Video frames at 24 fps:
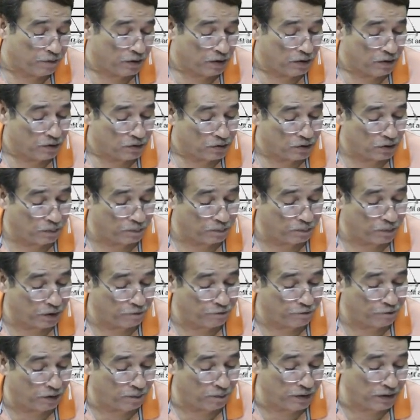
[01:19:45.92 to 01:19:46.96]
So
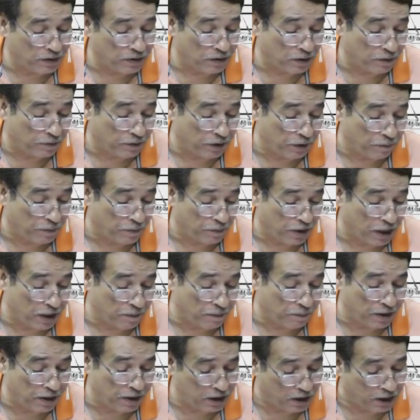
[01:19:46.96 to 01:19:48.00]
performance of
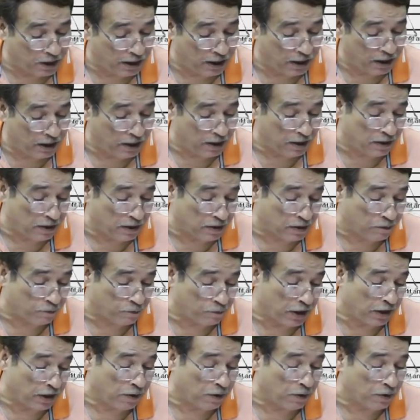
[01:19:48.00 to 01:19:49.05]
department A is
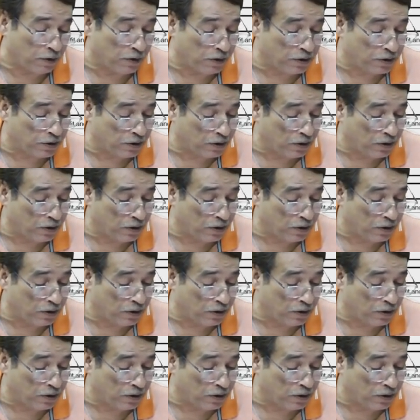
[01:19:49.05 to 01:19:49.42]
very good.